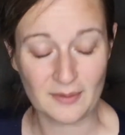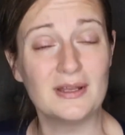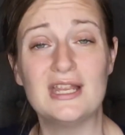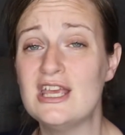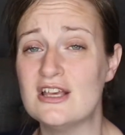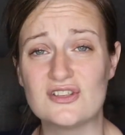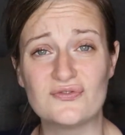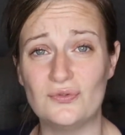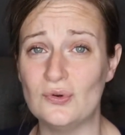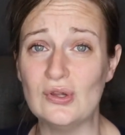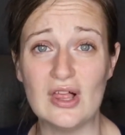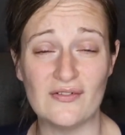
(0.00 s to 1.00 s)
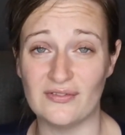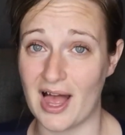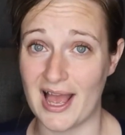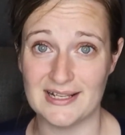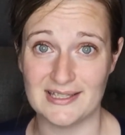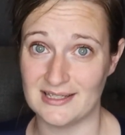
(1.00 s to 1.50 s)
but he is full of
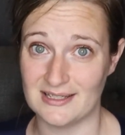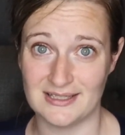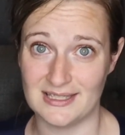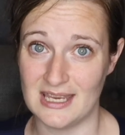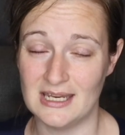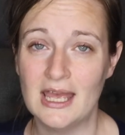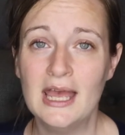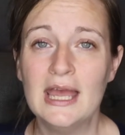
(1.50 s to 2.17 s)
lies and deceit.